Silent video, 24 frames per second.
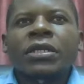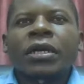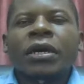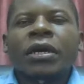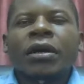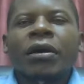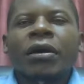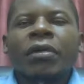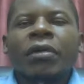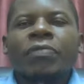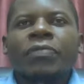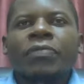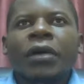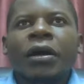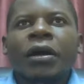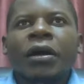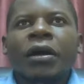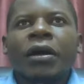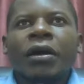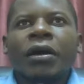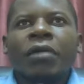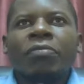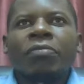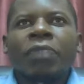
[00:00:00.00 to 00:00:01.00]

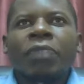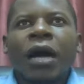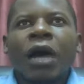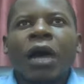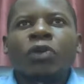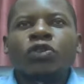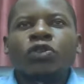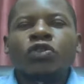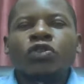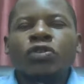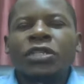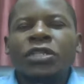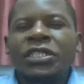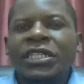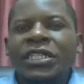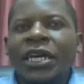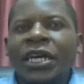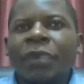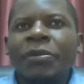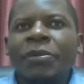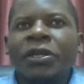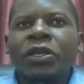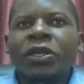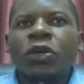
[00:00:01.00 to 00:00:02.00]
how to
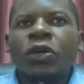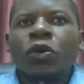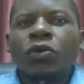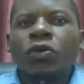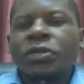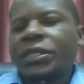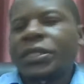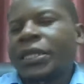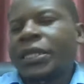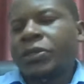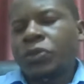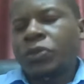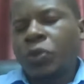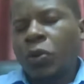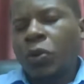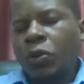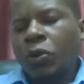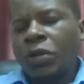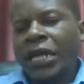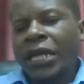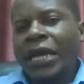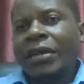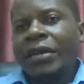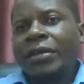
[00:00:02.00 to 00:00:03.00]
determine the cost and so
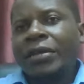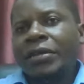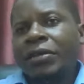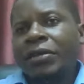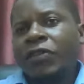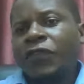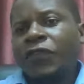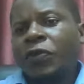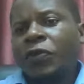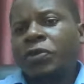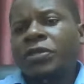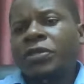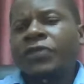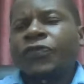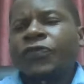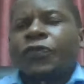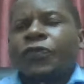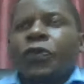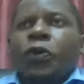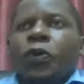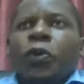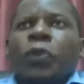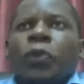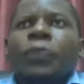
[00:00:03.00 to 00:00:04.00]
on, and of course
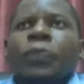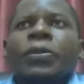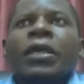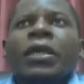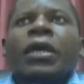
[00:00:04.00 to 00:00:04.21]
for